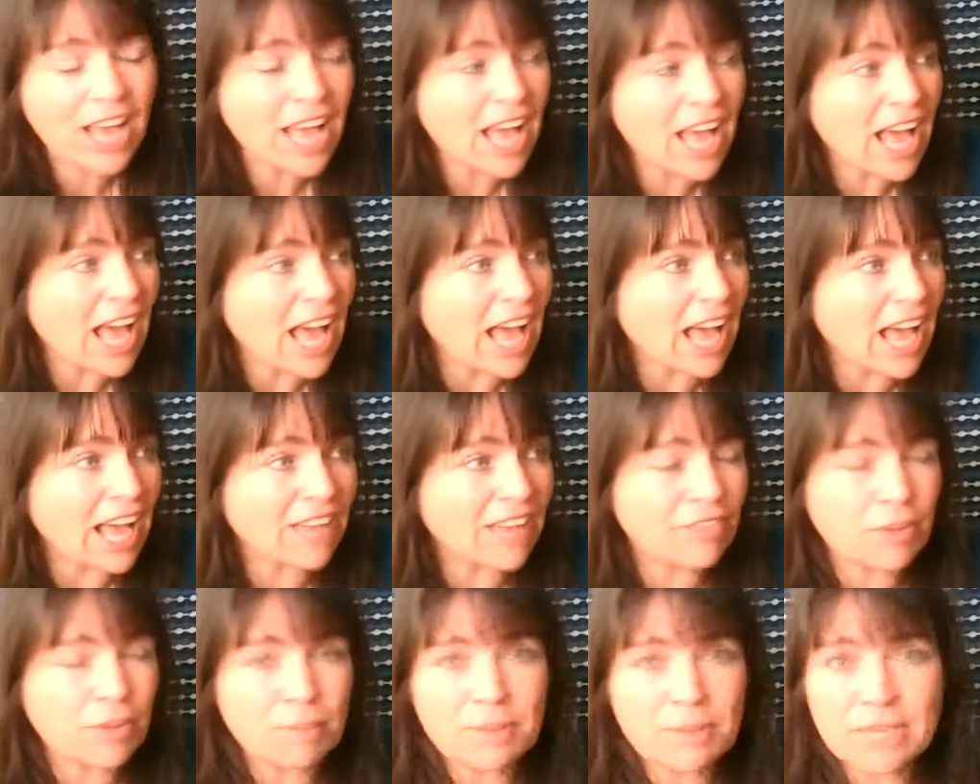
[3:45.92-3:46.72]

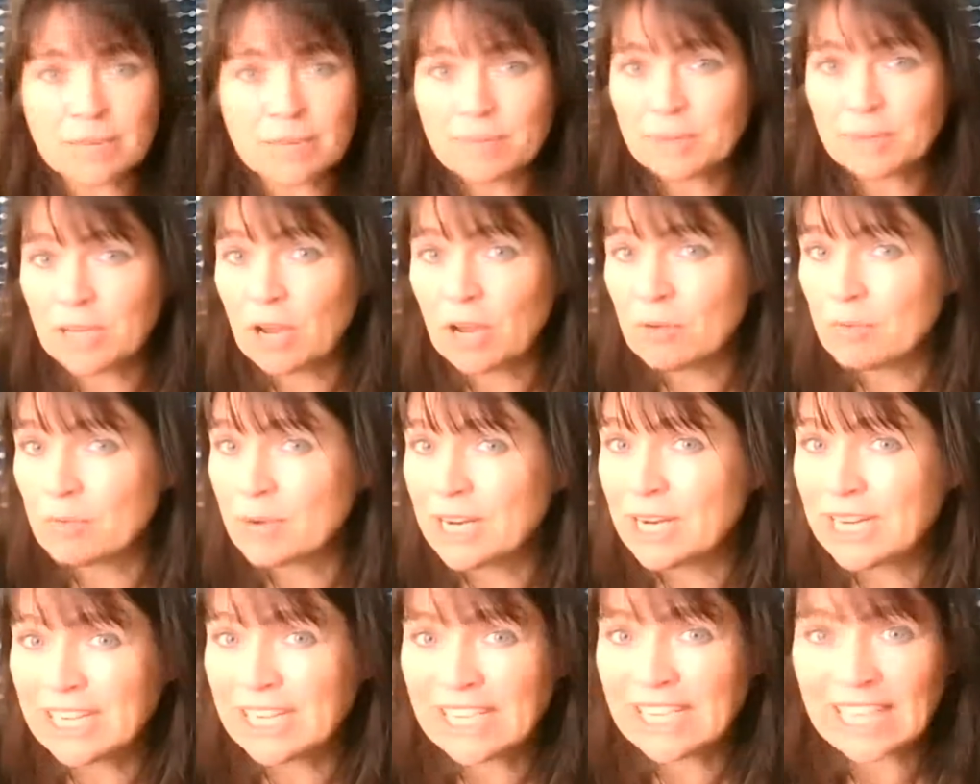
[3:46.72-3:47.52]
and the people are
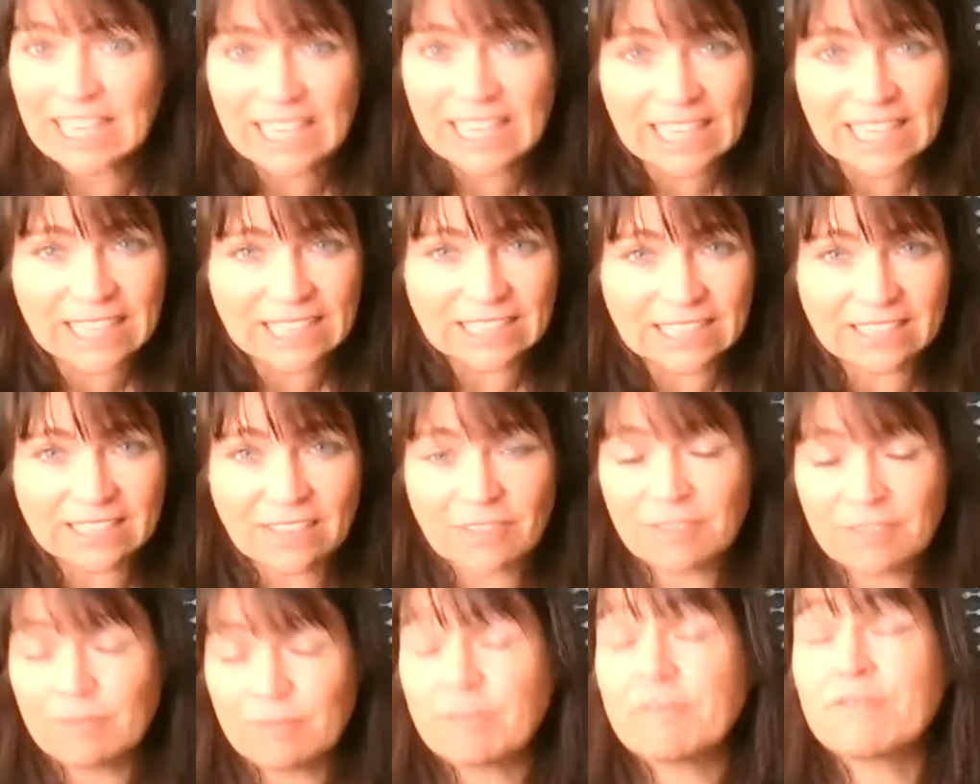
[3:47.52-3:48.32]
really ill.
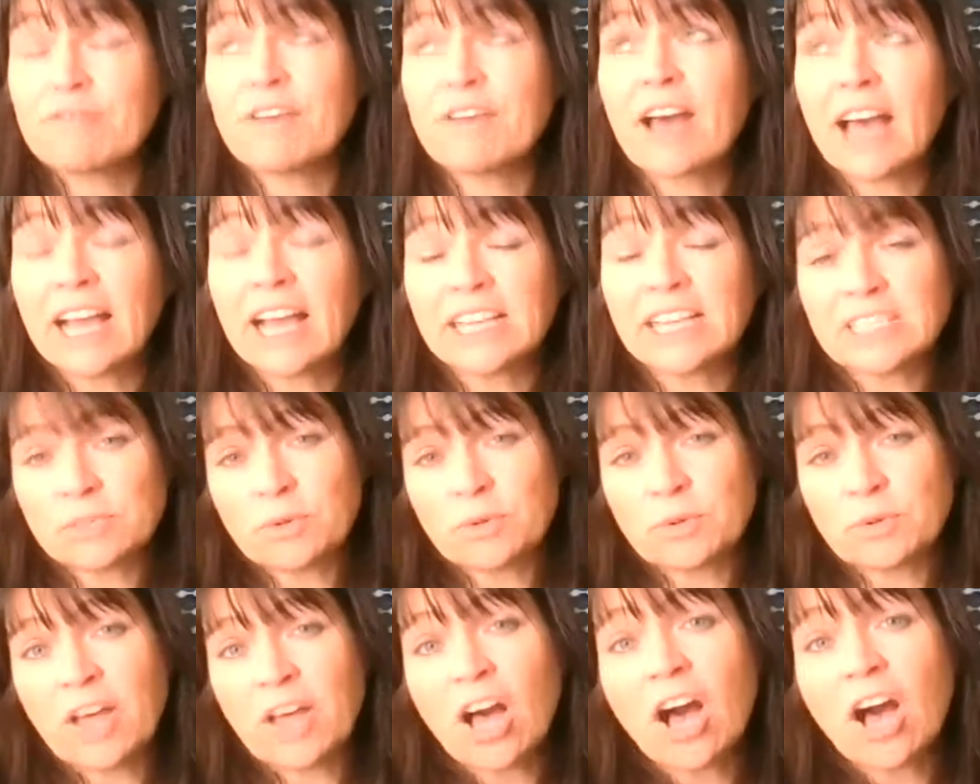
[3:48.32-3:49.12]
In fact, it's
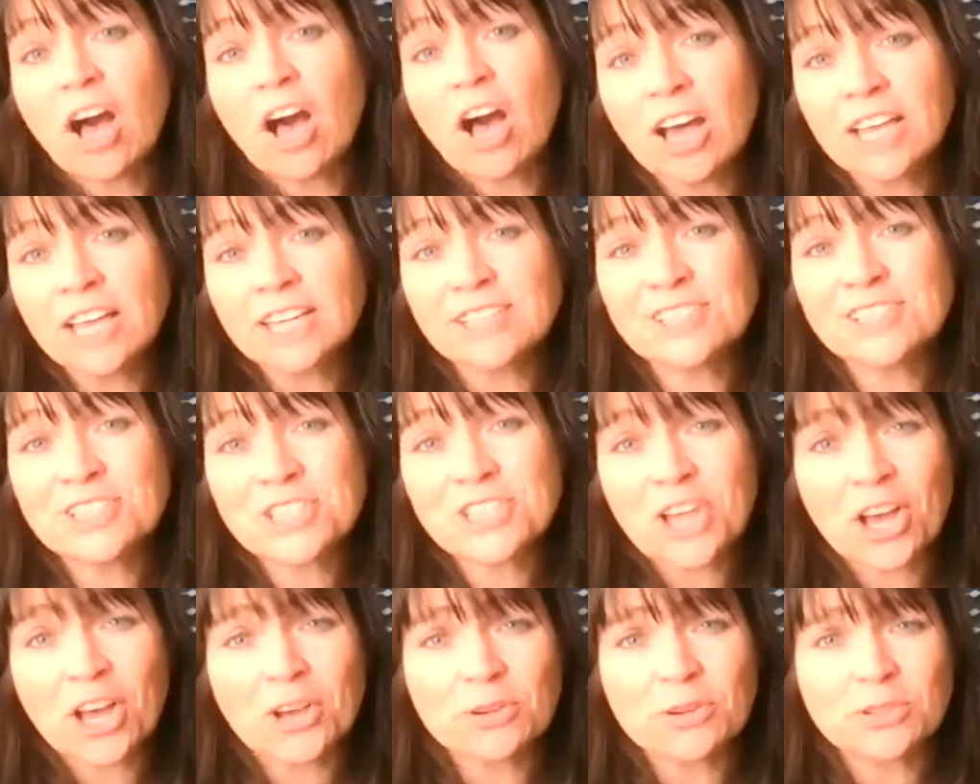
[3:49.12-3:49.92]
one of the highest
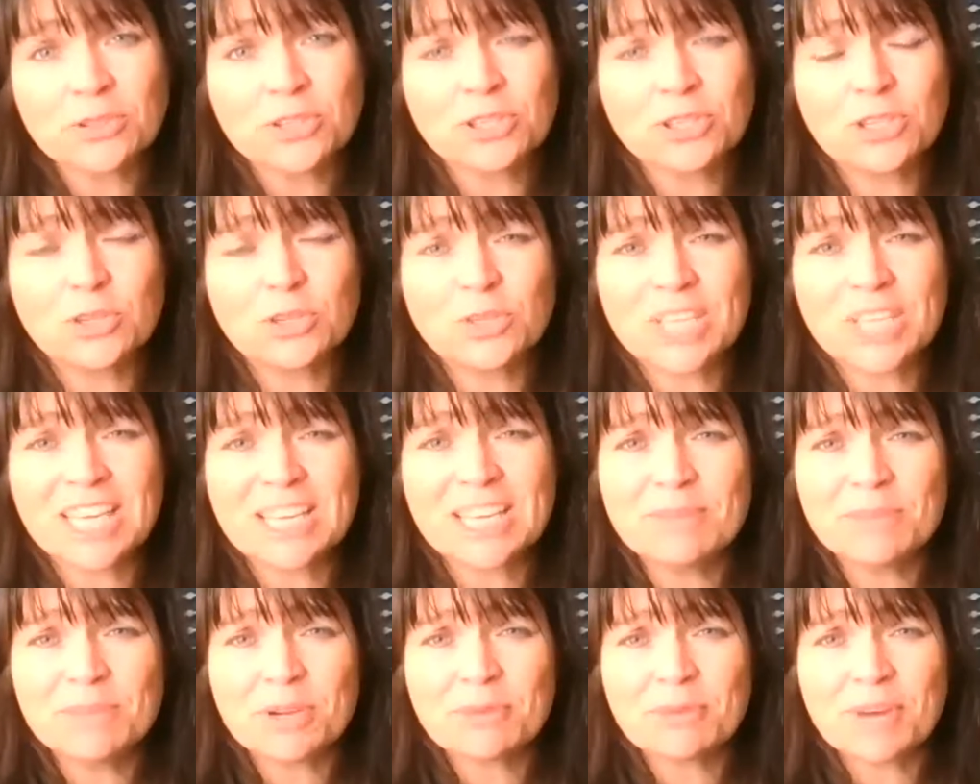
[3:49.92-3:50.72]
childhood
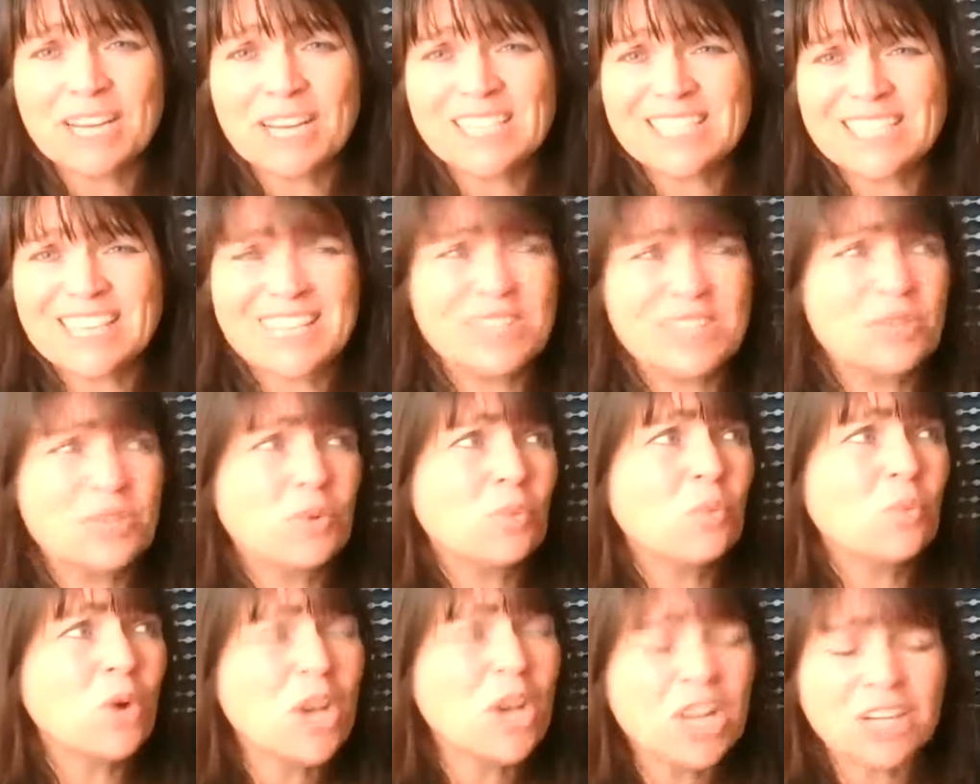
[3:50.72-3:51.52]
leukemia rates in the
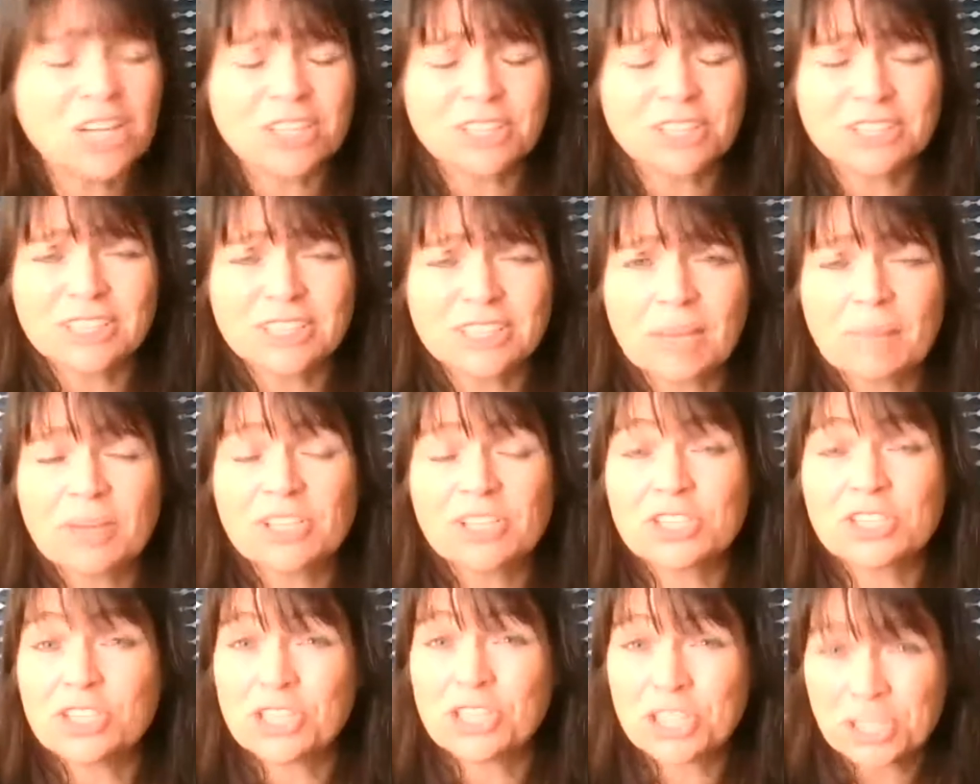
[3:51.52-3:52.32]
world
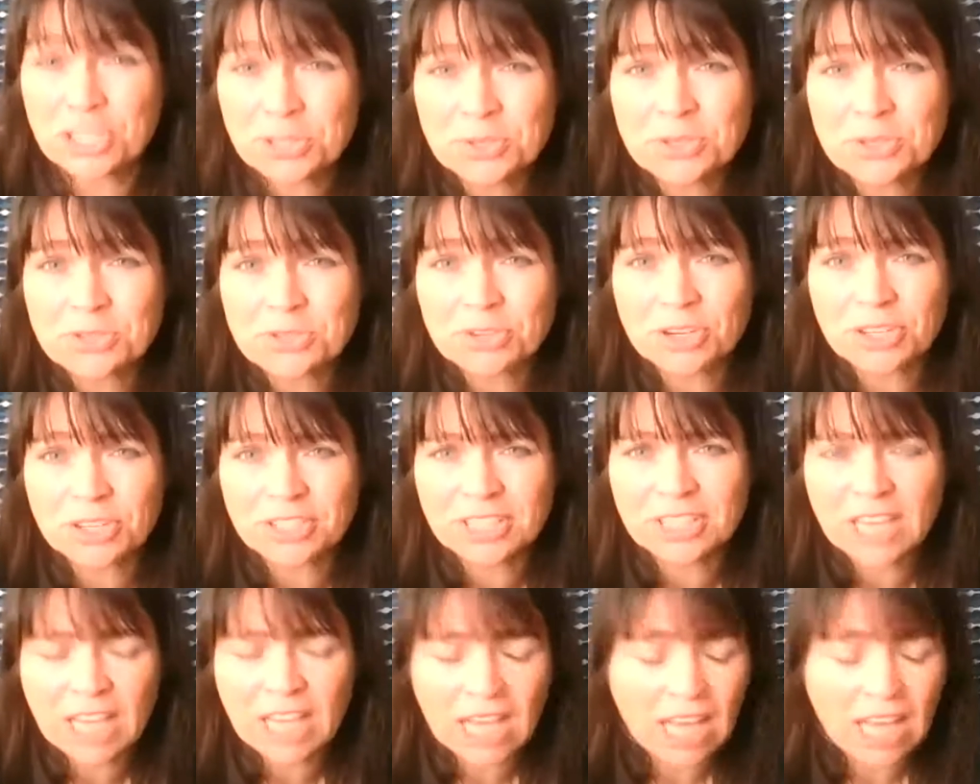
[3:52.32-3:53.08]
amongst children.